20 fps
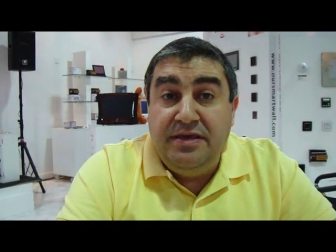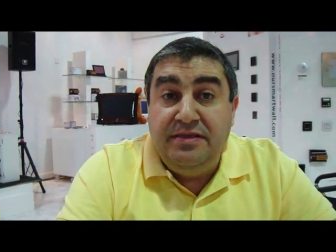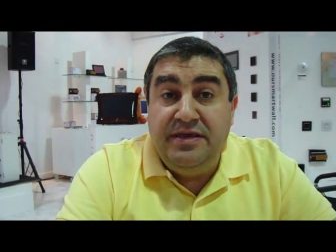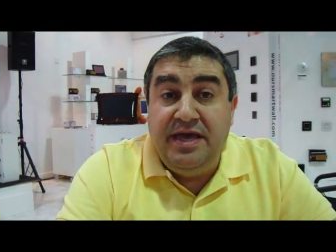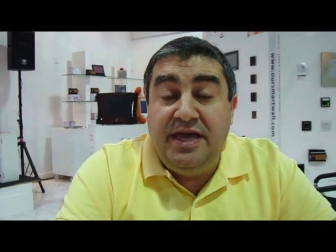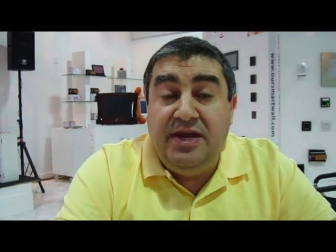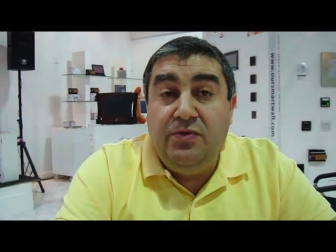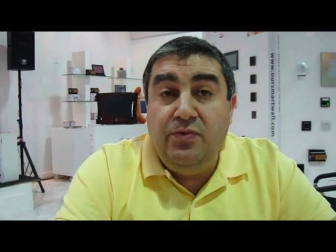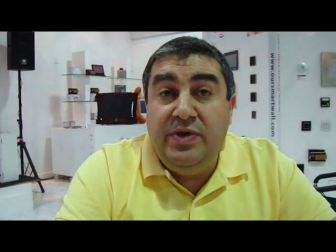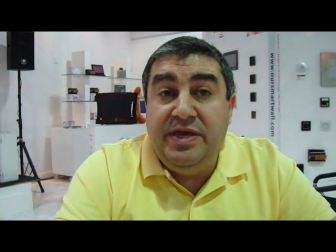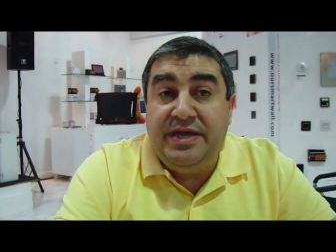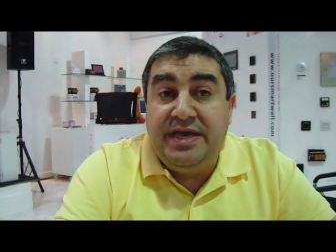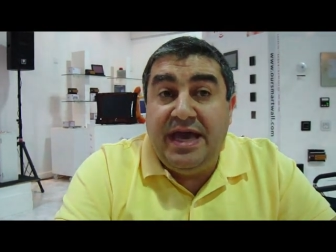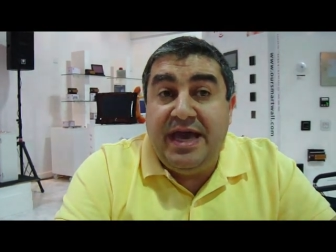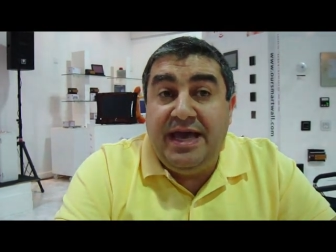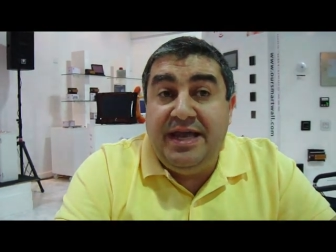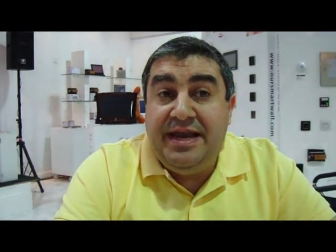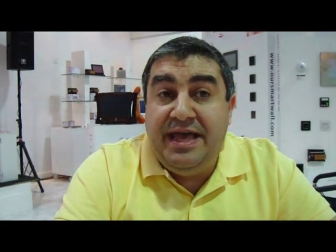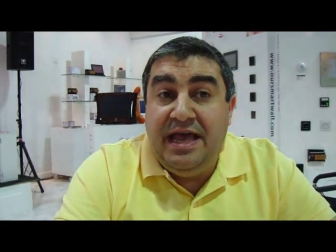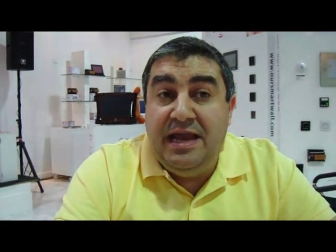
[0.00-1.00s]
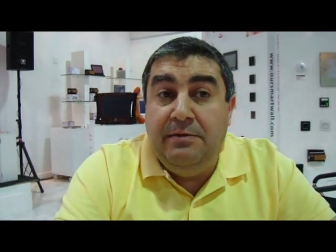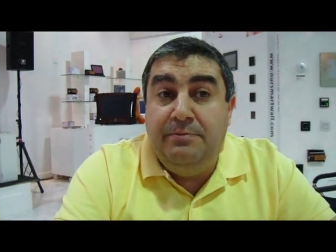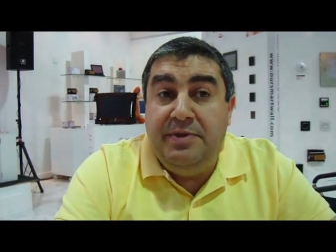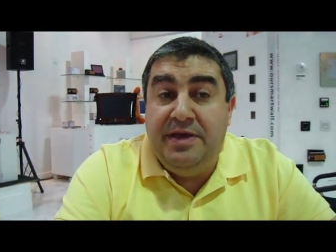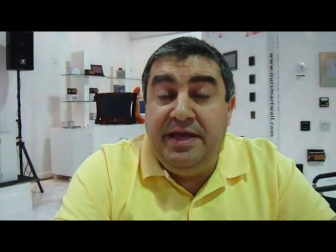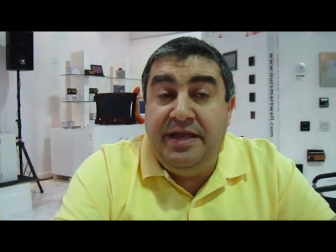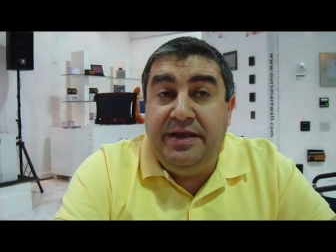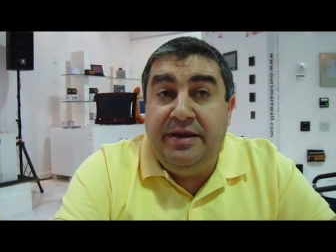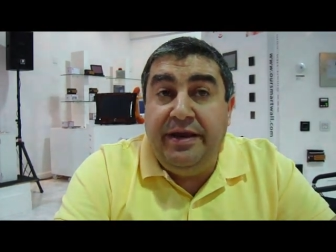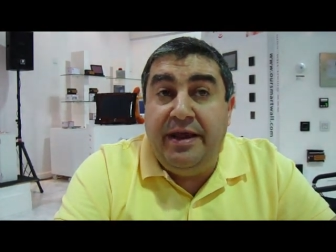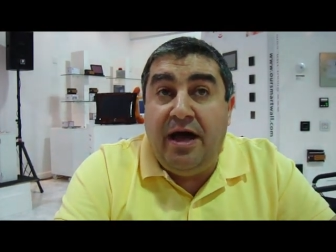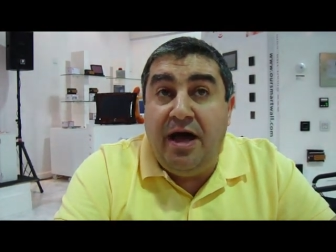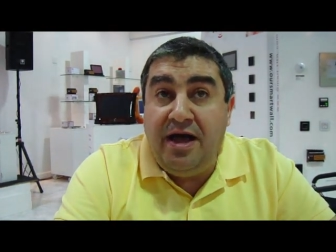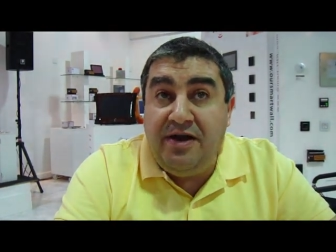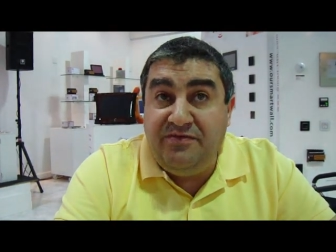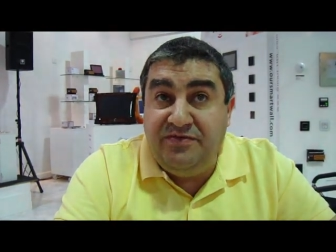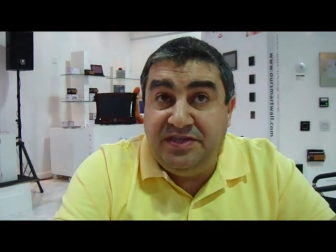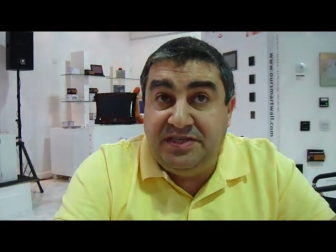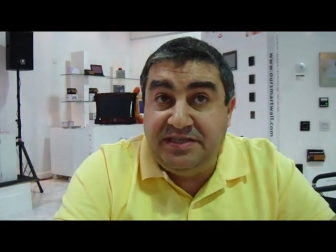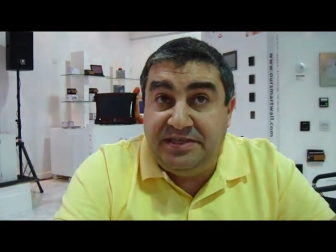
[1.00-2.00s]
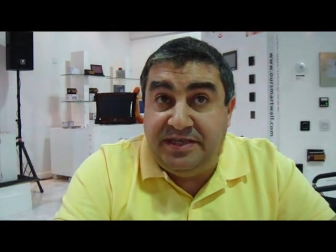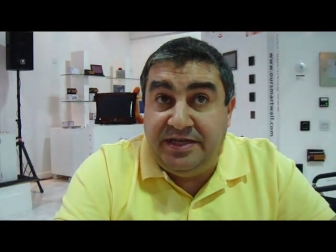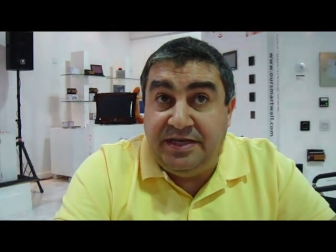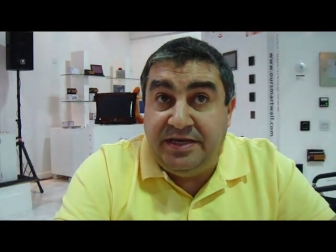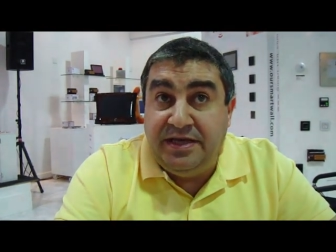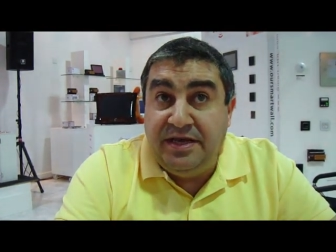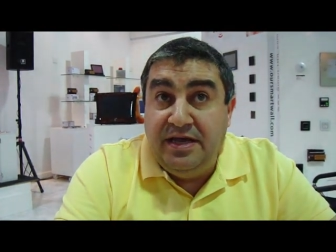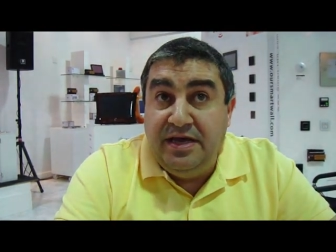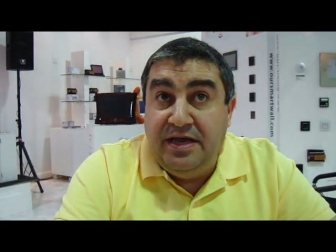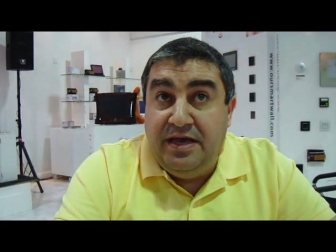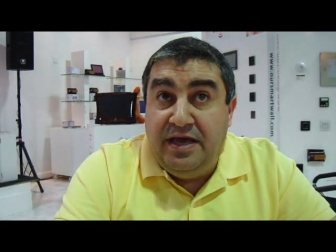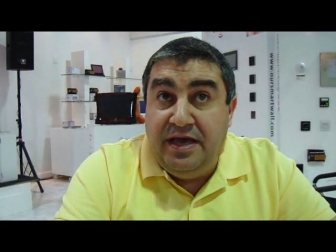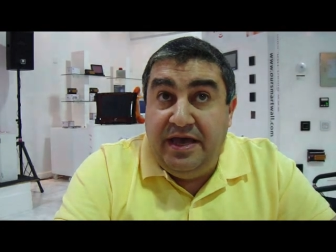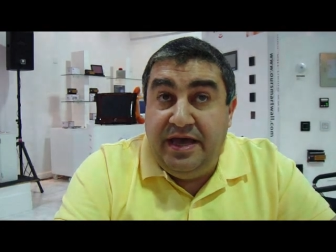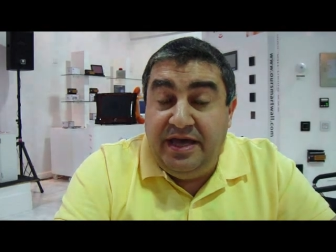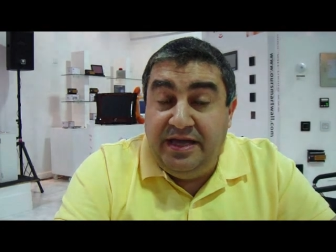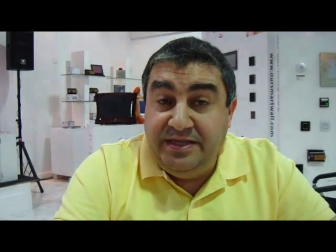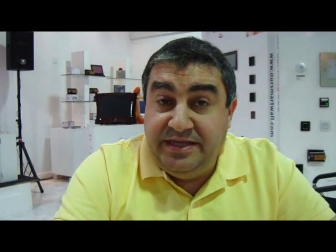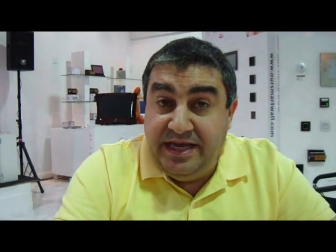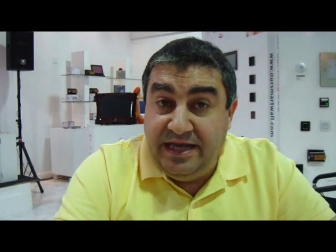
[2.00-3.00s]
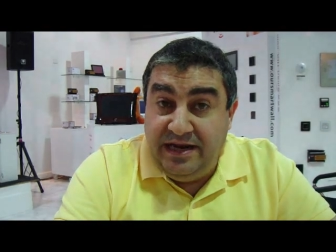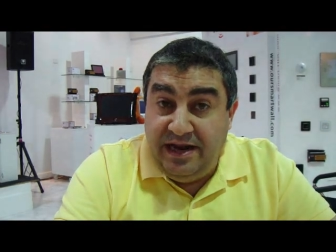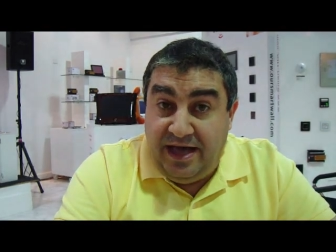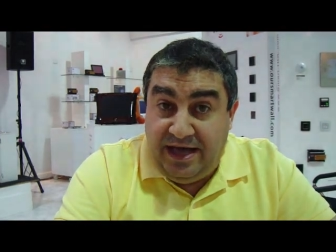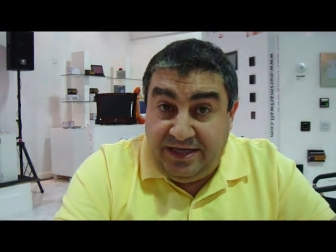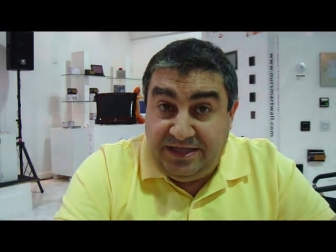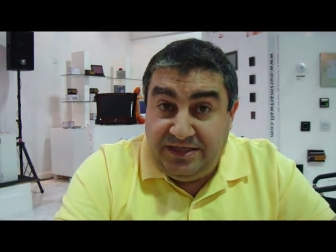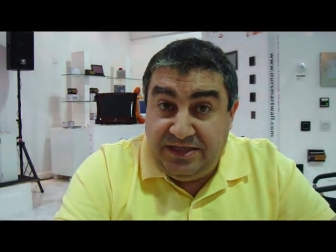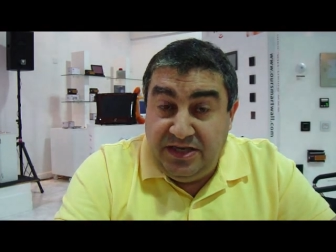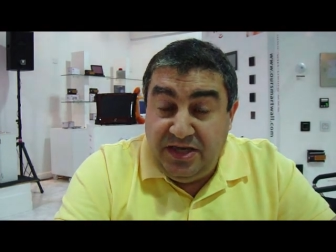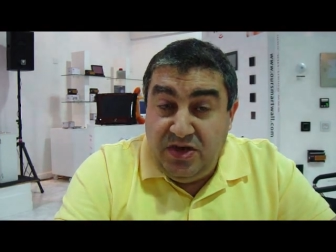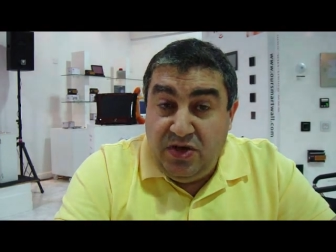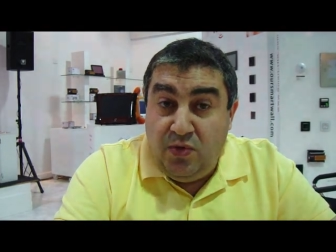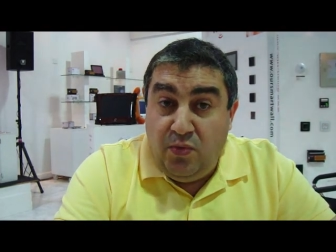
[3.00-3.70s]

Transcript: then we can help in harvesting uh, daylight,